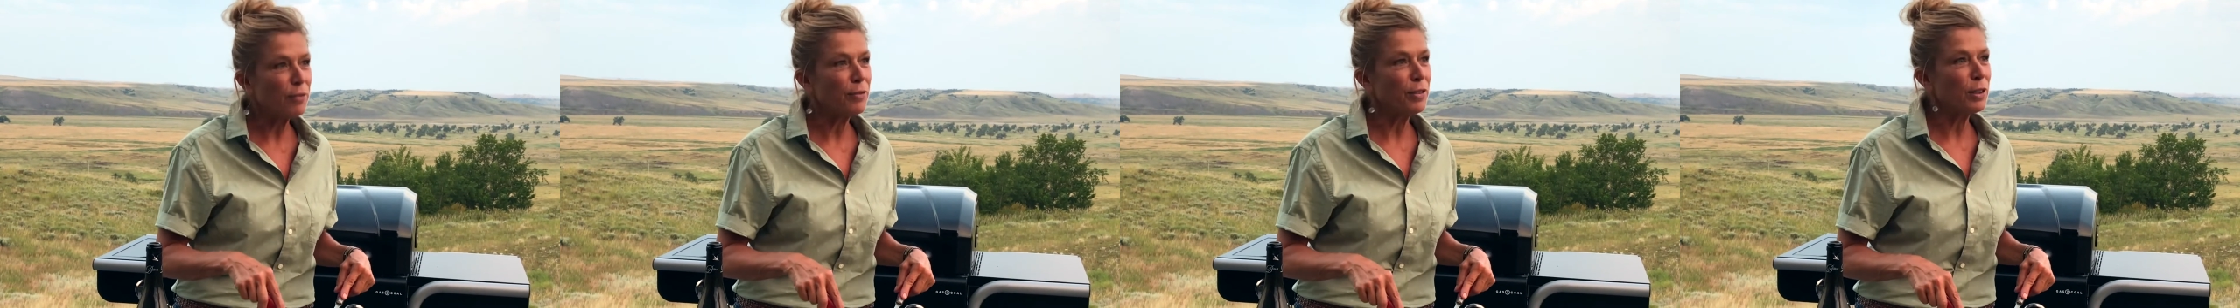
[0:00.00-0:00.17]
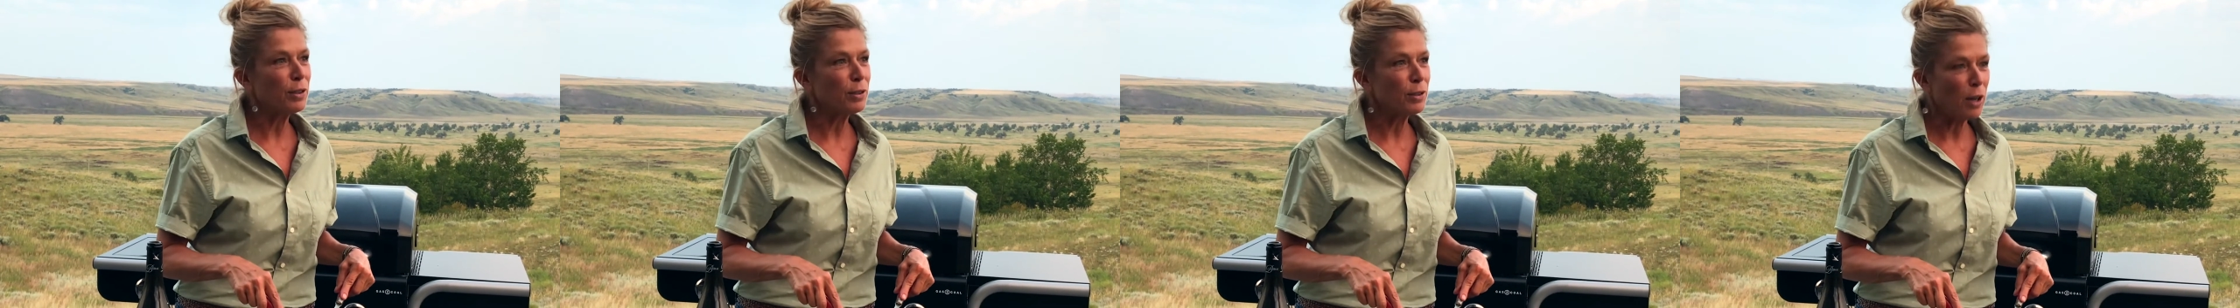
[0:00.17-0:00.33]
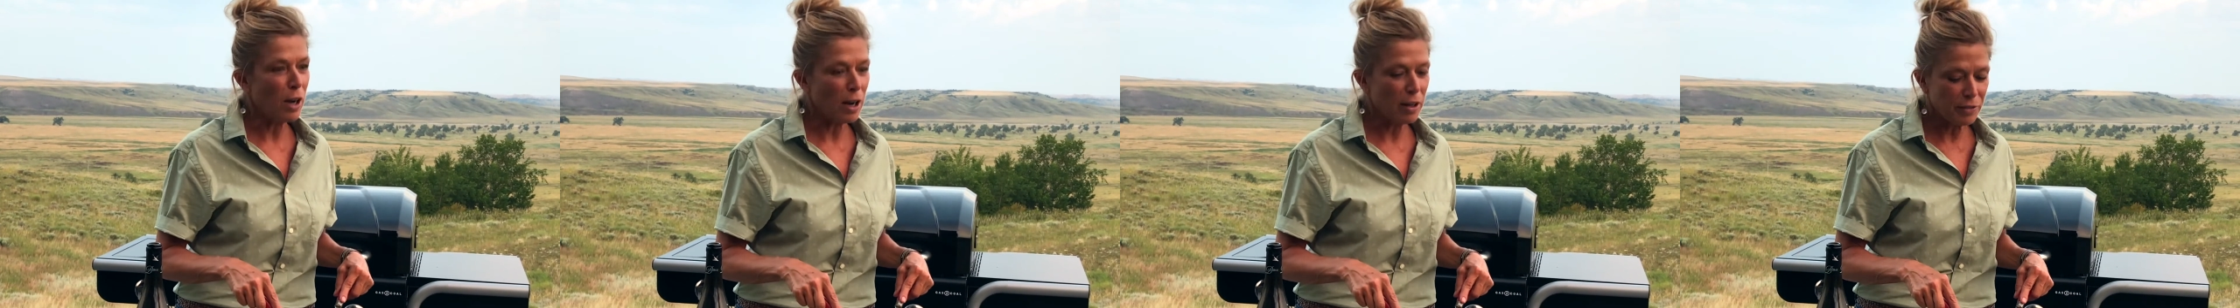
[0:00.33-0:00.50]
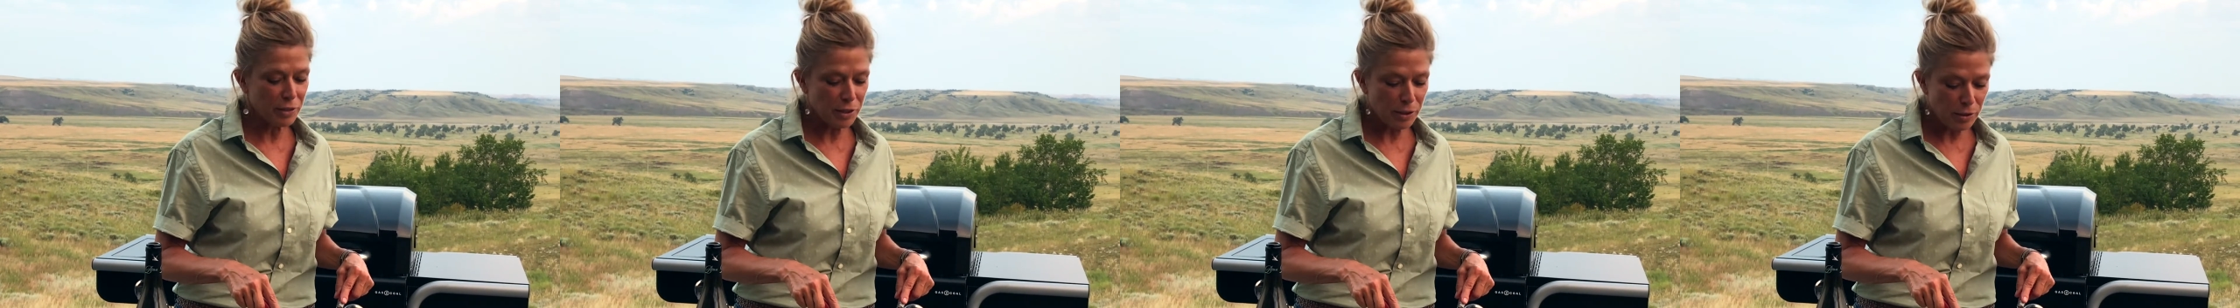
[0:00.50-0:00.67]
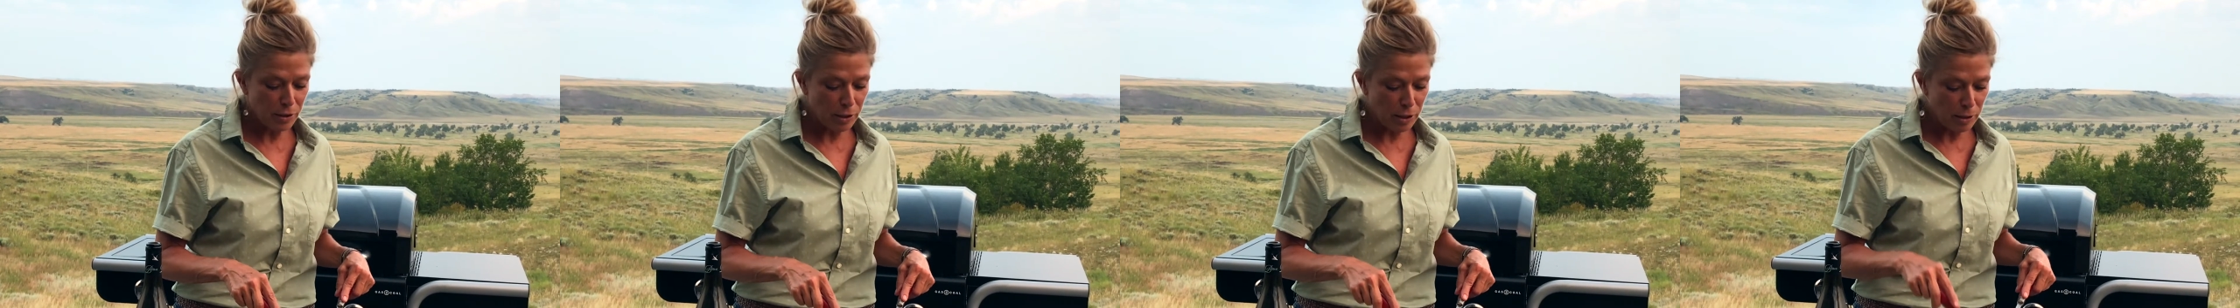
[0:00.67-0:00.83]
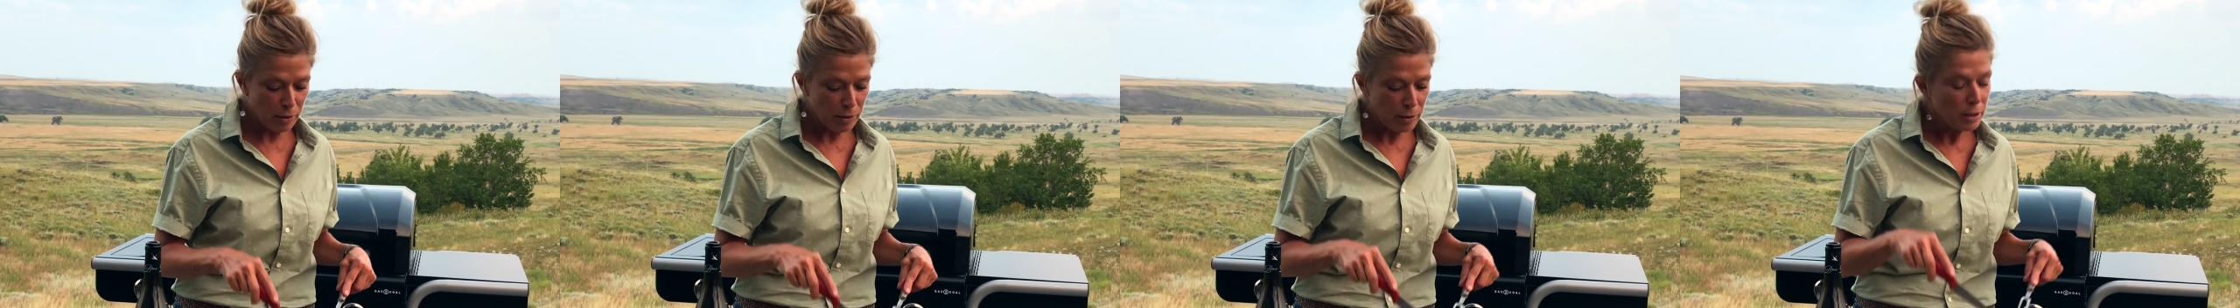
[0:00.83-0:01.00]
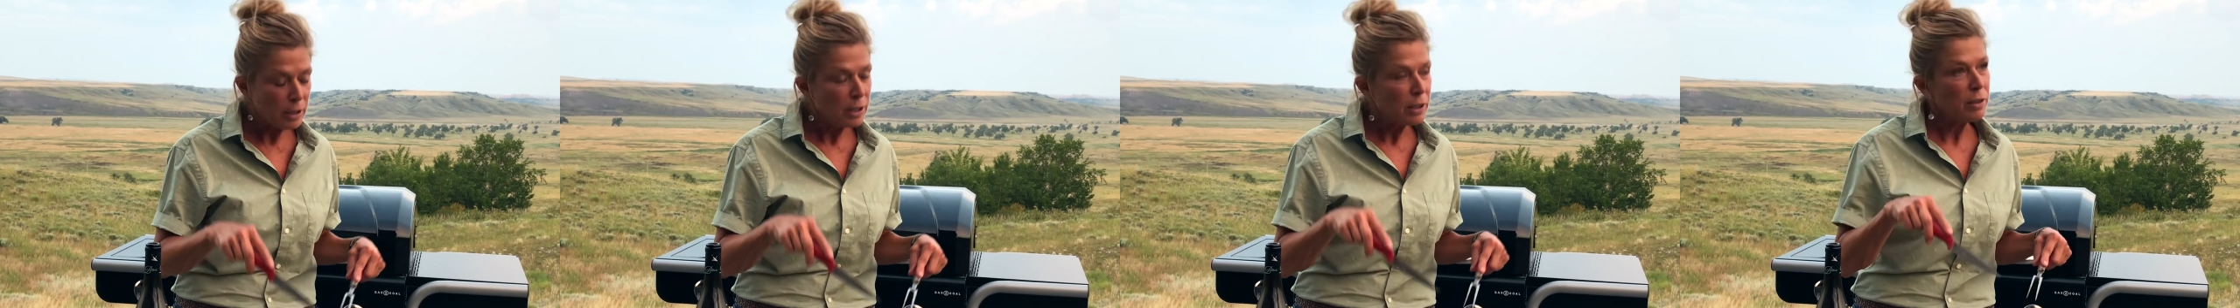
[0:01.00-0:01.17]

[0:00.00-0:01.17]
field harvested.